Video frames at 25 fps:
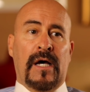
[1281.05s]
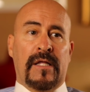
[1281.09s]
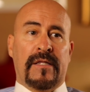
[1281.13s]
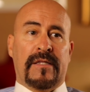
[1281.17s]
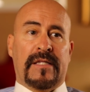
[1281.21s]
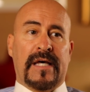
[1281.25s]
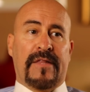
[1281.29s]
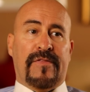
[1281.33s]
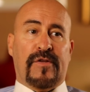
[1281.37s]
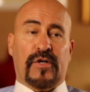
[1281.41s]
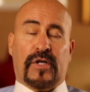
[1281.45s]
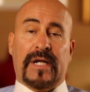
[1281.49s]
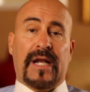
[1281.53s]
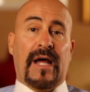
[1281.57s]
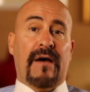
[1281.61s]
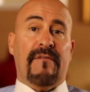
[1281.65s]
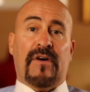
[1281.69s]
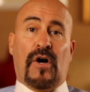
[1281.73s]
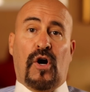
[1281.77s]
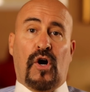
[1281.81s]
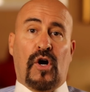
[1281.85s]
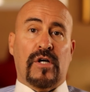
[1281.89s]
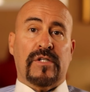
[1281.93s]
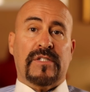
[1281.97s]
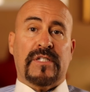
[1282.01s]
that they're going to have
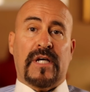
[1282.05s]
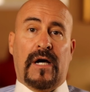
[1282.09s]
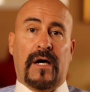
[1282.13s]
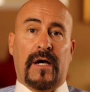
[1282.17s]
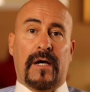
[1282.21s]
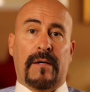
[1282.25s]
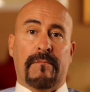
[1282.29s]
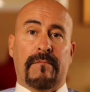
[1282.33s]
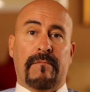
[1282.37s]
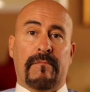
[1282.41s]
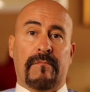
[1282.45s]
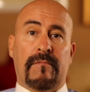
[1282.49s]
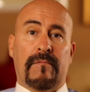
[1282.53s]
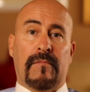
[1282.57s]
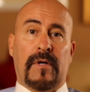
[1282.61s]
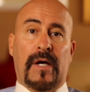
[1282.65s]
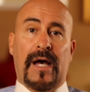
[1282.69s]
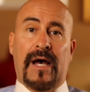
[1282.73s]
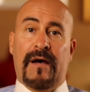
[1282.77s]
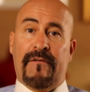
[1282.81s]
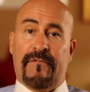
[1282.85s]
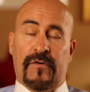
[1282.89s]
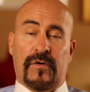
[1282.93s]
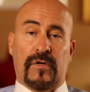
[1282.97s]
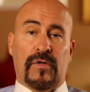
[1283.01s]
a hard time
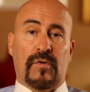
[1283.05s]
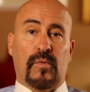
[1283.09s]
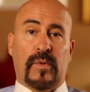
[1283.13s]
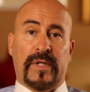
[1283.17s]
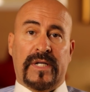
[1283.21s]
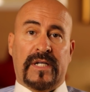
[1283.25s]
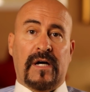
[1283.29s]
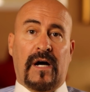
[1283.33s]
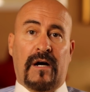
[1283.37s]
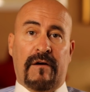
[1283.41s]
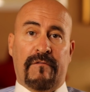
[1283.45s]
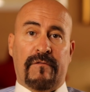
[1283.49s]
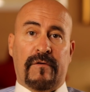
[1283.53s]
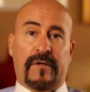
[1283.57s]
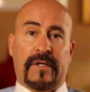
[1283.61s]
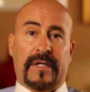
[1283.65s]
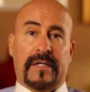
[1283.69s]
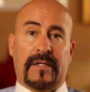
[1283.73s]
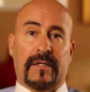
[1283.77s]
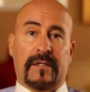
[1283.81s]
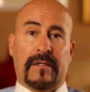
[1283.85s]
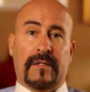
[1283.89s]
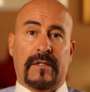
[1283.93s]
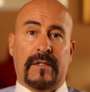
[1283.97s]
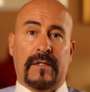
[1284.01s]
ever
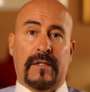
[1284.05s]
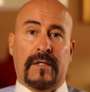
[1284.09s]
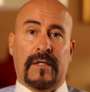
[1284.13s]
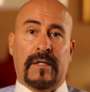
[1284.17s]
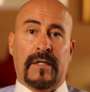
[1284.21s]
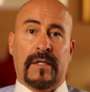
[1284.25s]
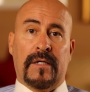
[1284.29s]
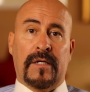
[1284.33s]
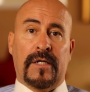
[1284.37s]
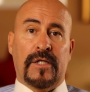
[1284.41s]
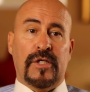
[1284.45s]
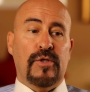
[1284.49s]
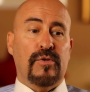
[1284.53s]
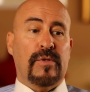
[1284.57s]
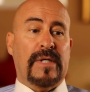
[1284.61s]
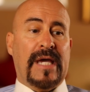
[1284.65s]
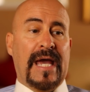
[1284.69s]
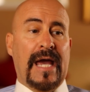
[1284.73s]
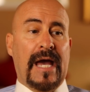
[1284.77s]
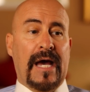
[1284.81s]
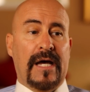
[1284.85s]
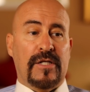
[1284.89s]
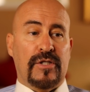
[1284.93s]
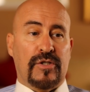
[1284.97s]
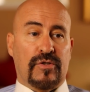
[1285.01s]
recovering you
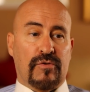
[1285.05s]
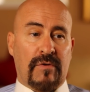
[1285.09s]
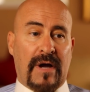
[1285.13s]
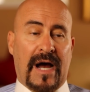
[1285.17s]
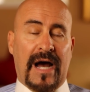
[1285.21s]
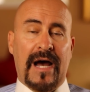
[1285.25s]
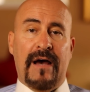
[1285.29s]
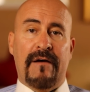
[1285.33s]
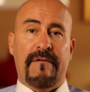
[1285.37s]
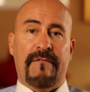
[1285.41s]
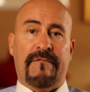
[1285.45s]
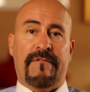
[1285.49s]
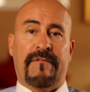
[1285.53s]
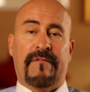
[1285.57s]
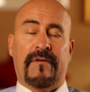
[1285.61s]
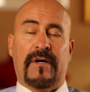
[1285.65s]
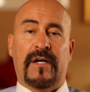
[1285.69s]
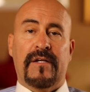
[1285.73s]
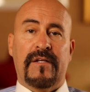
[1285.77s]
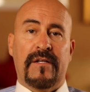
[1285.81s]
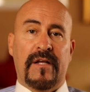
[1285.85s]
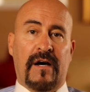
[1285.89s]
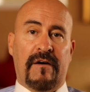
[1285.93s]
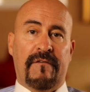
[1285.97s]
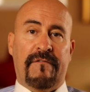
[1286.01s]
can't drive
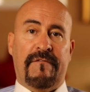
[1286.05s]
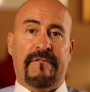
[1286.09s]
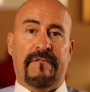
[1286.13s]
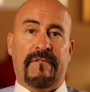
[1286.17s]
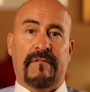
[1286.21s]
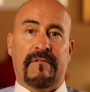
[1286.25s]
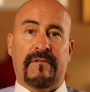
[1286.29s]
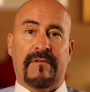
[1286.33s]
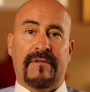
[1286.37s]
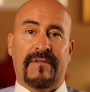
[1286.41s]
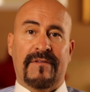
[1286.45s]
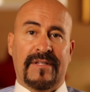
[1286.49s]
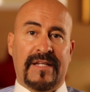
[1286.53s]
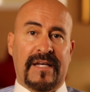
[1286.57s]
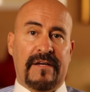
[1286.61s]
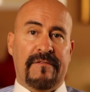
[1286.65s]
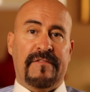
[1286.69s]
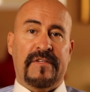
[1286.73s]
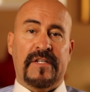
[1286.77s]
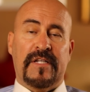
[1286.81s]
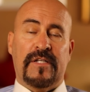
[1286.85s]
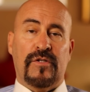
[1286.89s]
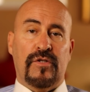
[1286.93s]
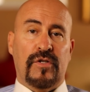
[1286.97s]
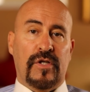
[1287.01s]
enough
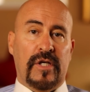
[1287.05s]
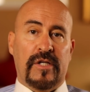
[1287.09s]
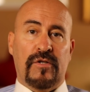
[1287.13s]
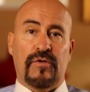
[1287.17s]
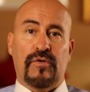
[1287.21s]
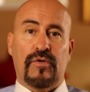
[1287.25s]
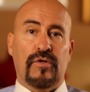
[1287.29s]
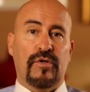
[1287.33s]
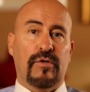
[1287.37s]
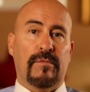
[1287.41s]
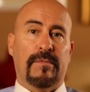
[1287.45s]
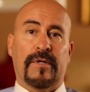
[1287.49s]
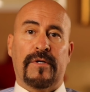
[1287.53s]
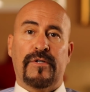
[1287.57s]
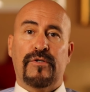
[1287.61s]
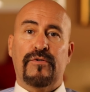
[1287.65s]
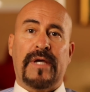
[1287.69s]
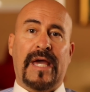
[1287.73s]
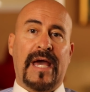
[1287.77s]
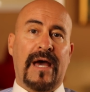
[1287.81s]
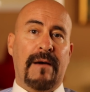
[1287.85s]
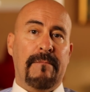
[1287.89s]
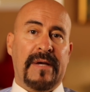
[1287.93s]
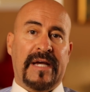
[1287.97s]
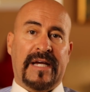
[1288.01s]
Lyft in Uber. You
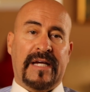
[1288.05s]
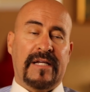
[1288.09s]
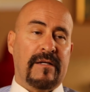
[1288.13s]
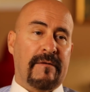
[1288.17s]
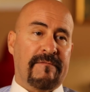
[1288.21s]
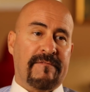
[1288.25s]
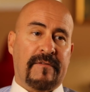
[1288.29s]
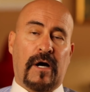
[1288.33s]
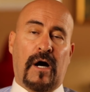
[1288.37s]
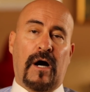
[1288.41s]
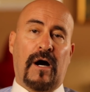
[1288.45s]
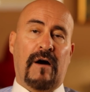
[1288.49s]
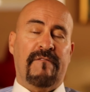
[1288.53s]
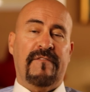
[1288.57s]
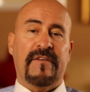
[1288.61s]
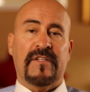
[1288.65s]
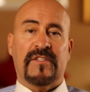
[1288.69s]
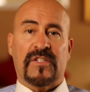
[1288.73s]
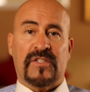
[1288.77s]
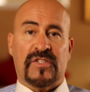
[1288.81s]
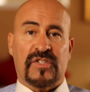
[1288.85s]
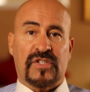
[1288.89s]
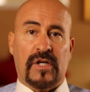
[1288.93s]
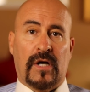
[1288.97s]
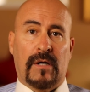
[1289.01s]
can't make enough coffees
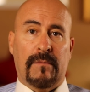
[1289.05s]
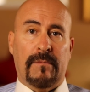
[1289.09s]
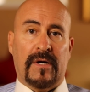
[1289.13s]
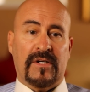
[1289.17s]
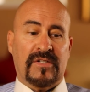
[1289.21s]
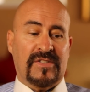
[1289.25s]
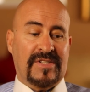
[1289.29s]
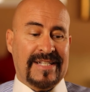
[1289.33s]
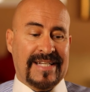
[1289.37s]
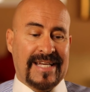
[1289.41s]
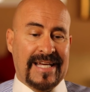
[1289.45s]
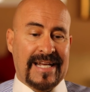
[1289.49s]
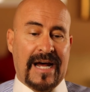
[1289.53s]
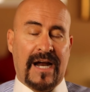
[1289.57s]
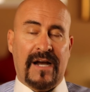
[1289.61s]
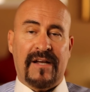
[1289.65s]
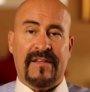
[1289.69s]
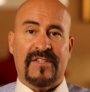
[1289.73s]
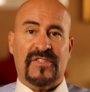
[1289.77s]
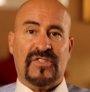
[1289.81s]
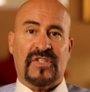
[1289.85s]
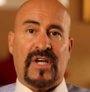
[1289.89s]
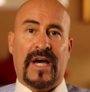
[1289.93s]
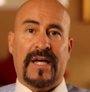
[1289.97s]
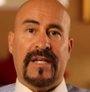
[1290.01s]
at Starbucks to get out of
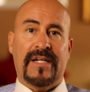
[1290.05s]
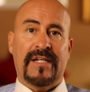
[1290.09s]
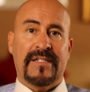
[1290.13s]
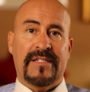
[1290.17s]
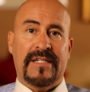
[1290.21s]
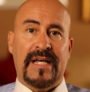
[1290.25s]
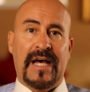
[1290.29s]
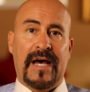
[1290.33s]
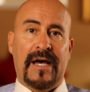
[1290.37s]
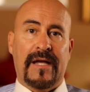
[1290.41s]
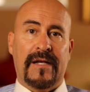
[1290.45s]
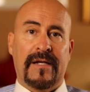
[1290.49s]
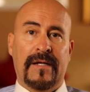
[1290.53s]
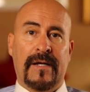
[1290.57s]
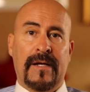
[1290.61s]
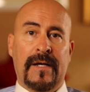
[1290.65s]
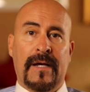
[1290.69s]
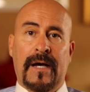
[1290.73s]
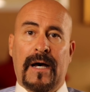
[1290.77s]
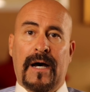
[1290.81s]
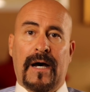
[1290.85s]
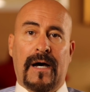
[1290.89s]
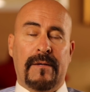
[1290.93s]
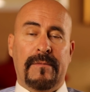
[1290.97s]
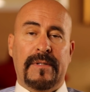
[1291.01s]
this kind of debt.
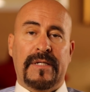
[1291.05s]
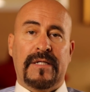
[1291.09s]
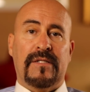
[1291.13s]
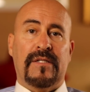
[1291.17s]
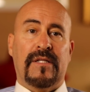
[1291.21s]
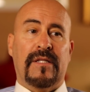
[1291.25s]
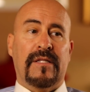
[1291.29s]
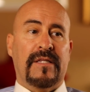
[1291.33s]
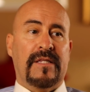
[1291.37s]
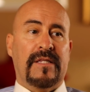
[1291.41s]
I mean,